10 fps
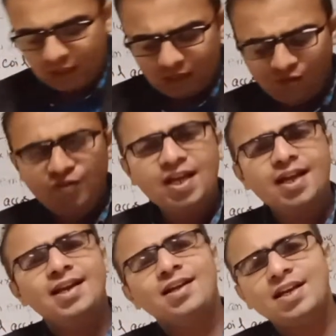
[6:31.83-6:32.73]
if we
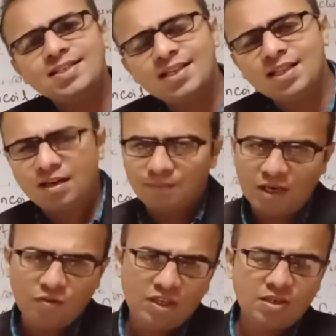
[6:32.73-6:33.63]
are increasing the number
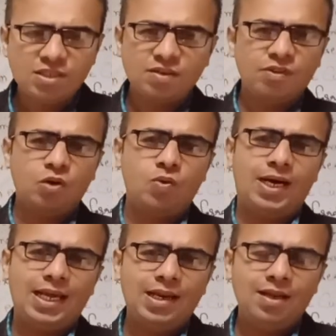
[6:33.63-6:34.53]
of the turns of the
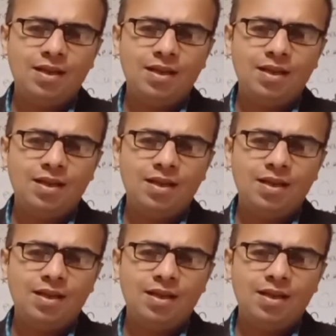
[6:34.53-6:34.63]
coil,